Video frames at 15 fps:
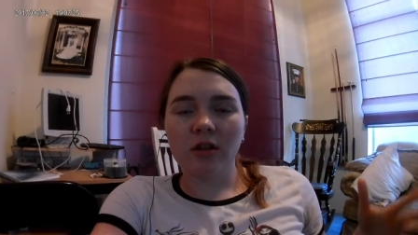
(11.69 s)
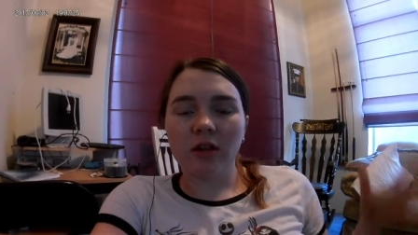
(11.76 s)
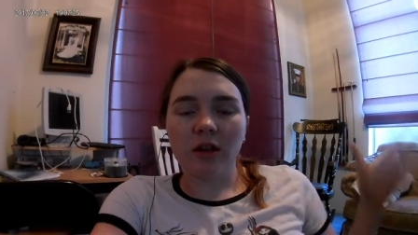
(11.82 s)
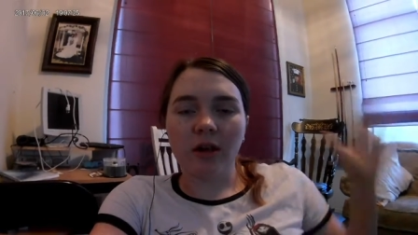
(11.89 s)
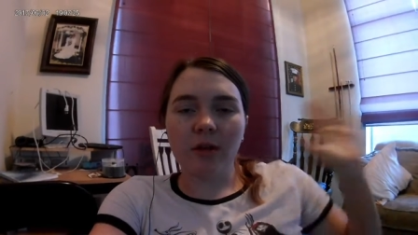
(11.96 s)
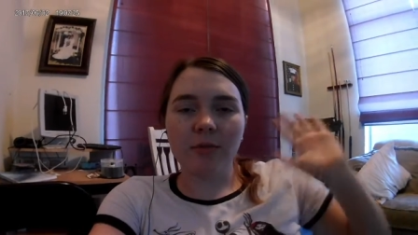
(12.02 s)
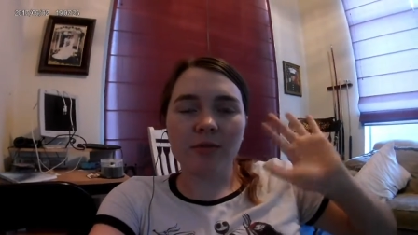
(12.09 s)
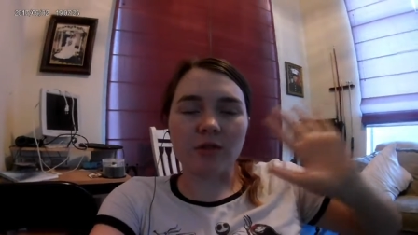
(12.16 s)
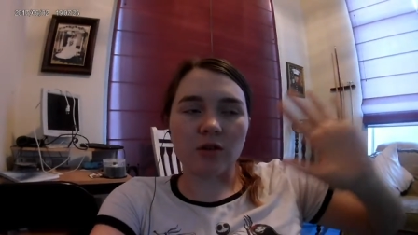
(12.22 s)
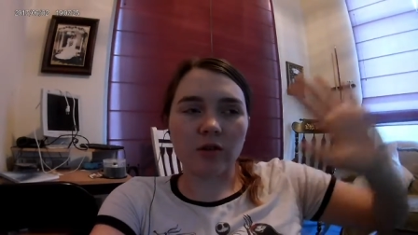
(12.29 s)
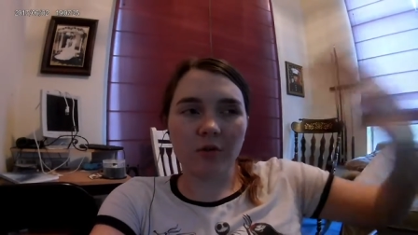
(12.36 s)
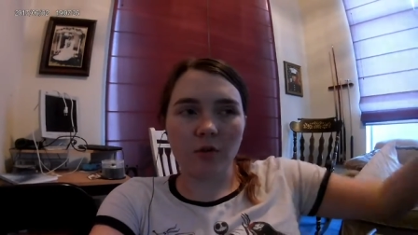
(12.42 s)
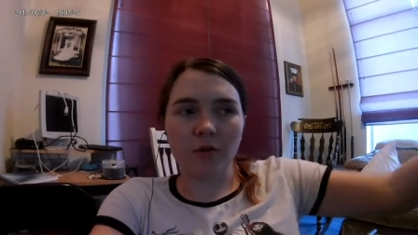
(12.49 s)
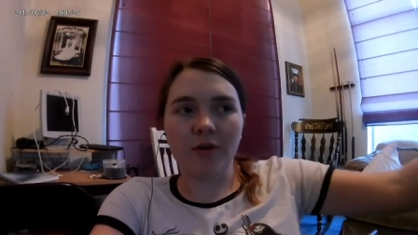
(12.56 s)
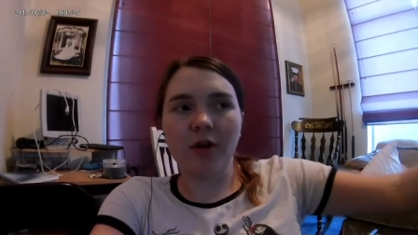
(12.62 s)
the episode
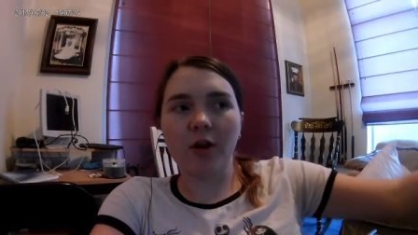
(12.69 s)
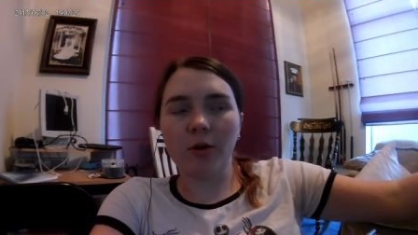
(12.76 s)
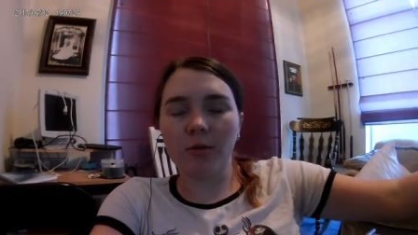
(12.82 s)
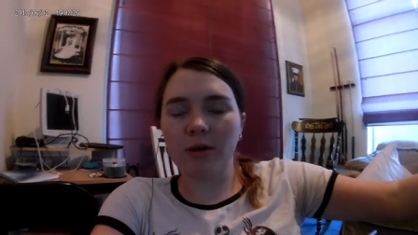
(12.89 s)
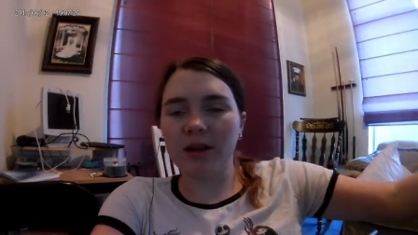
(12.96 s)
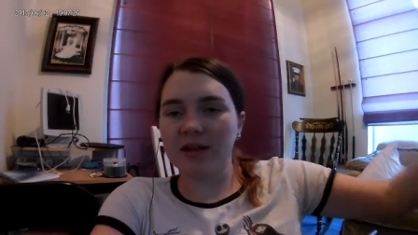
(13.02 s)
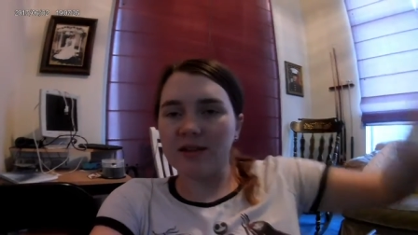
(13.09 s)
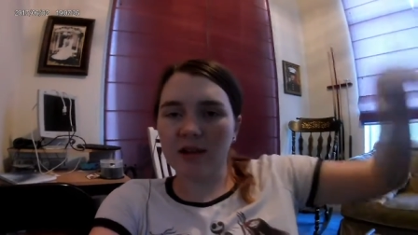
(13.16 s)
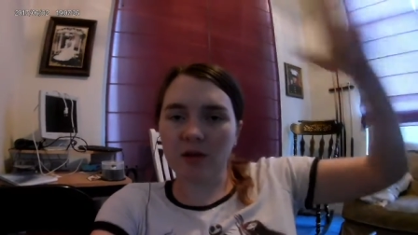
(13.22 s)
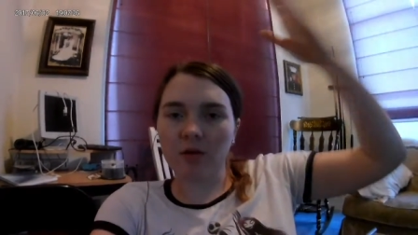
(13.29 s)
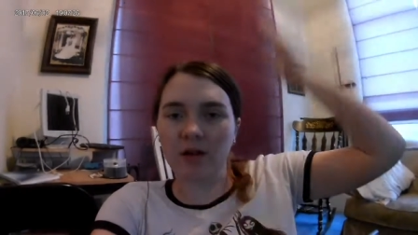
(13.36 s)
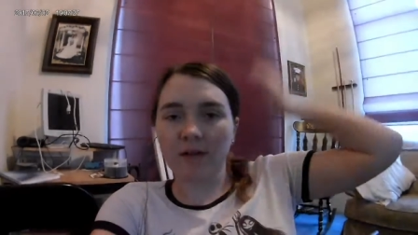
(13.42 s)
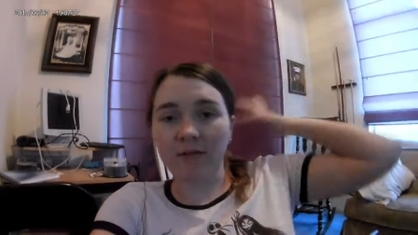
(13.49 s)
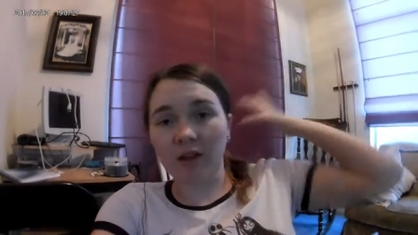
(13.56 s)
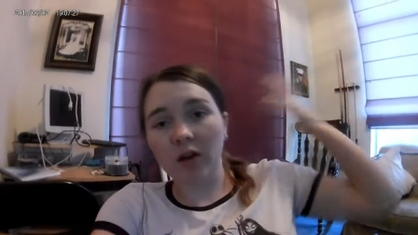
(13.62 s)
of Riverdale because I
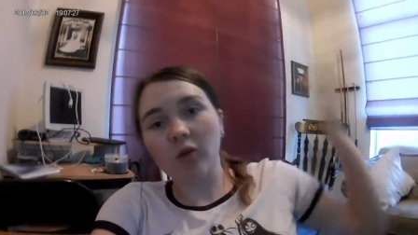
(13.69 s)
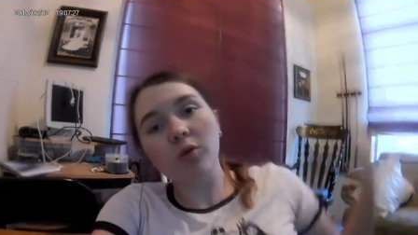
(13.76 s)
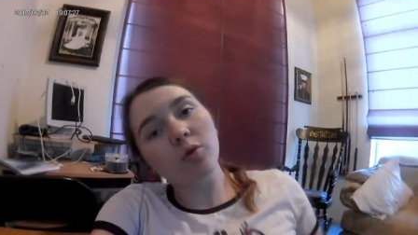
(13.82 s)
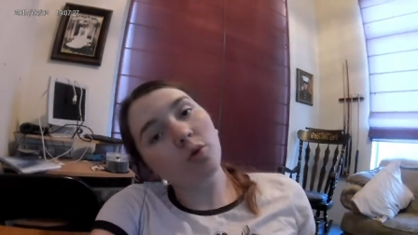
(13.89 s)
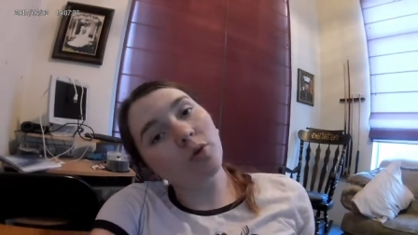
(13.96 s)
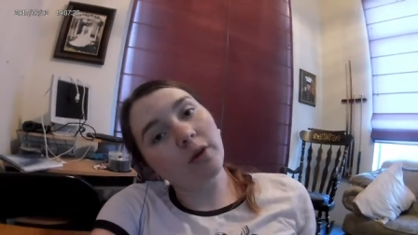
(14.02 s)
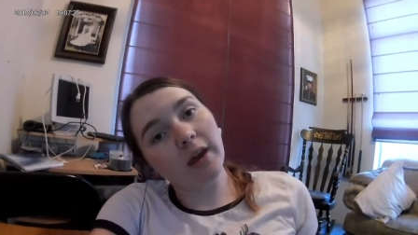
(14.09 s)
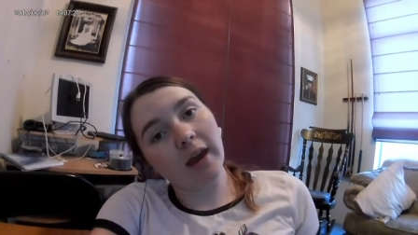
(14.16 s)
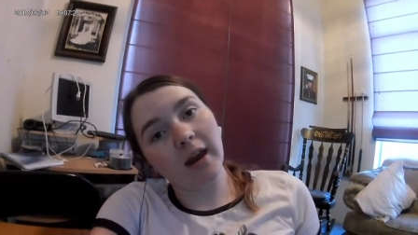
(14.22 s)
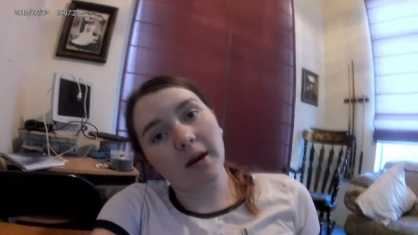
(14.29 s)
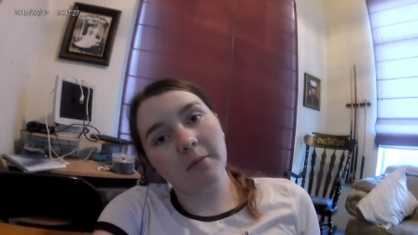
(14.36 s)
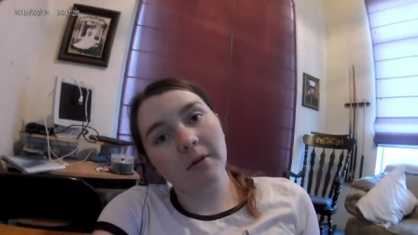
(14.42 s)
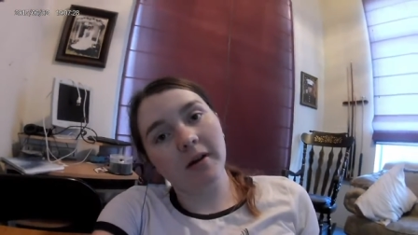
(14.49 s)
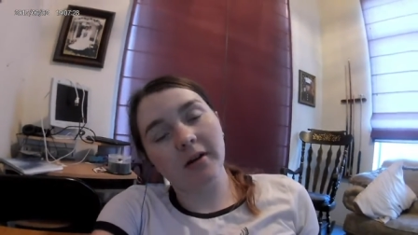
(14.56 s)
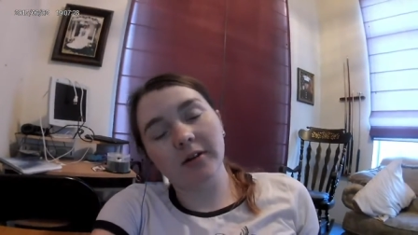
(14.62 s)
don't have that cool
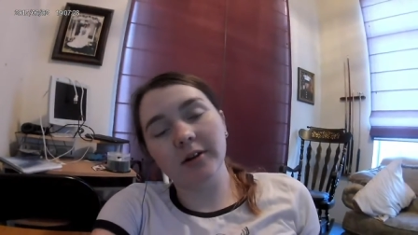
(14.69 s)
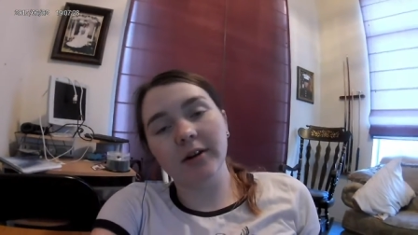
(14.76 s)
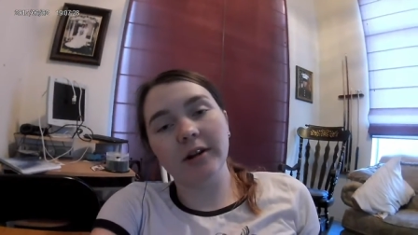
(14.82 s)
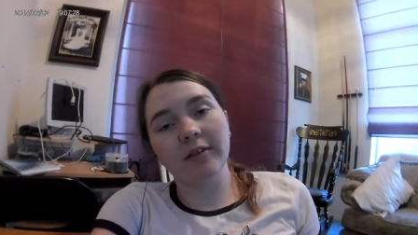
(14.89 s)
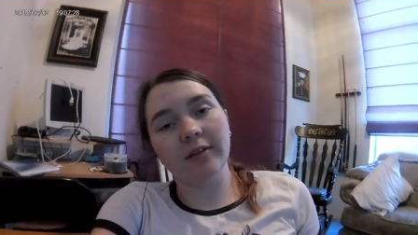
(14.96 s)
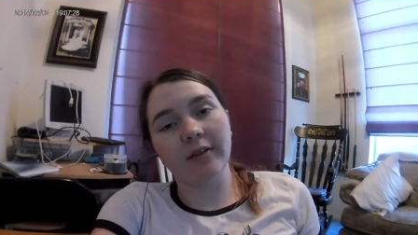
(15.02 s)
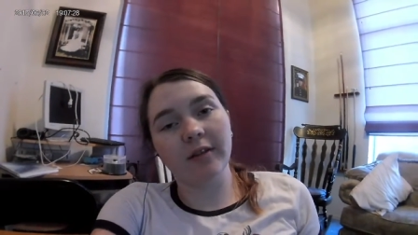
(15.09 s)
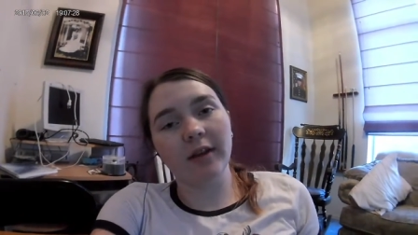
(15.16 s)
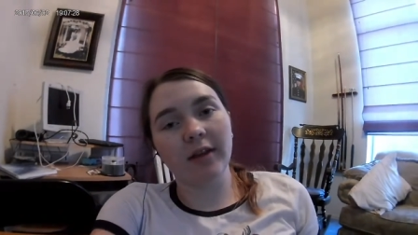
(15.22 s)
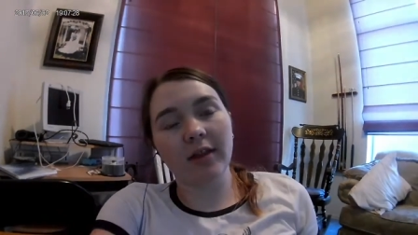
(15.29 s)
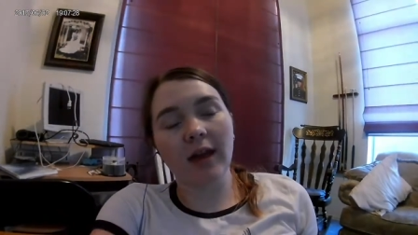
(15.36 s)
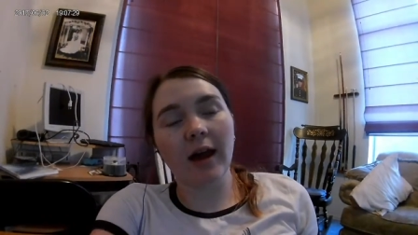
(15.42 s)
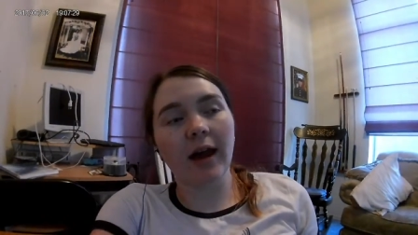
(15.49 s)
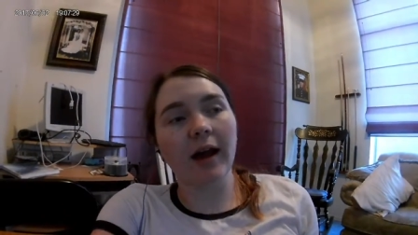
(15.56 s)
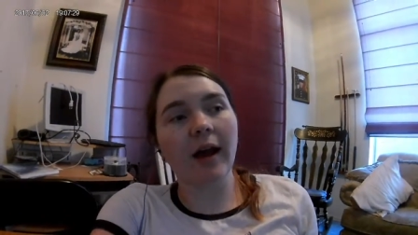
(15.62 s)
camera or anything like
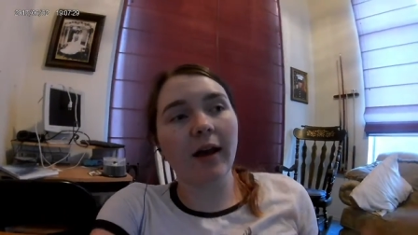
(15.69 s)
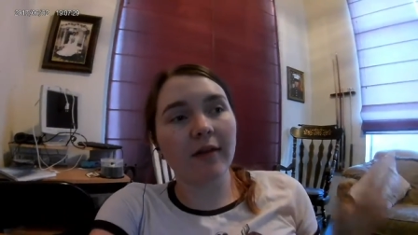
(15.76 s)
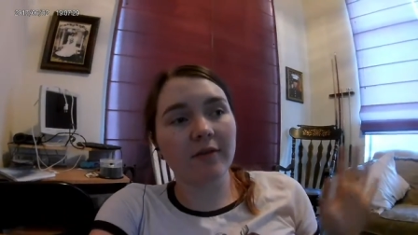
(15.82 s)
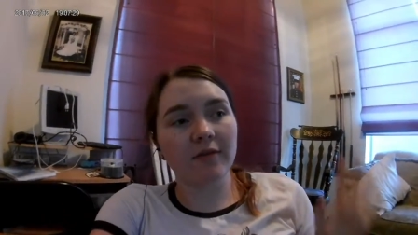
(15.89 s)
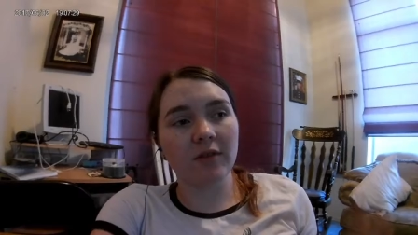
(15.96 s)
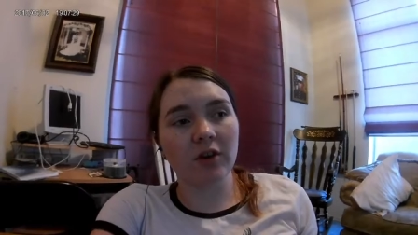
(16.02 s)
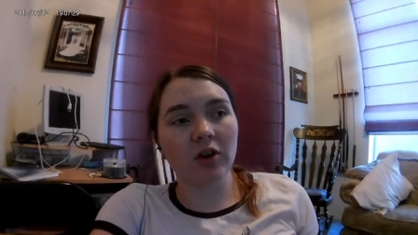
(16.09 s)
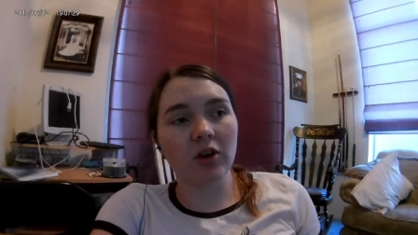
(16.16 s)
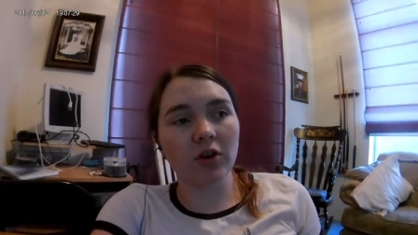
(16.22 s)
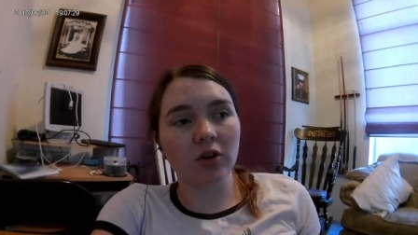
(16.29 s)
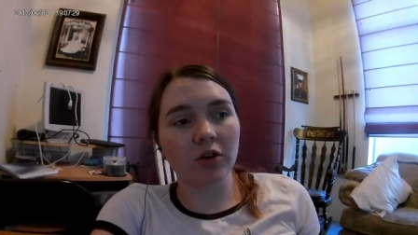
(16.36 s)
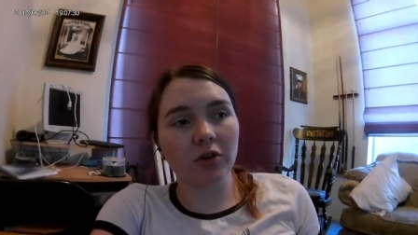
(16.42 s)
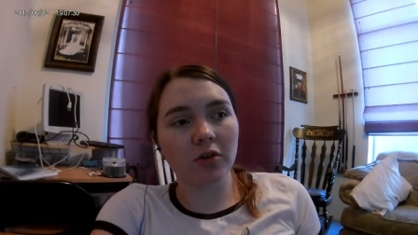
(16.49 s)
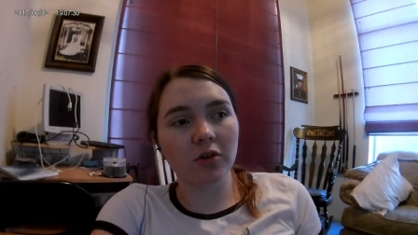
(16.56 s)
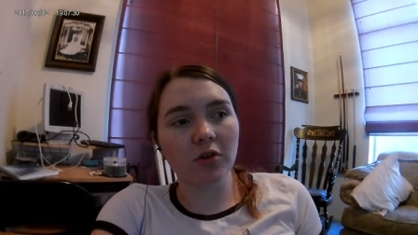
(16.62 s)
that, I figured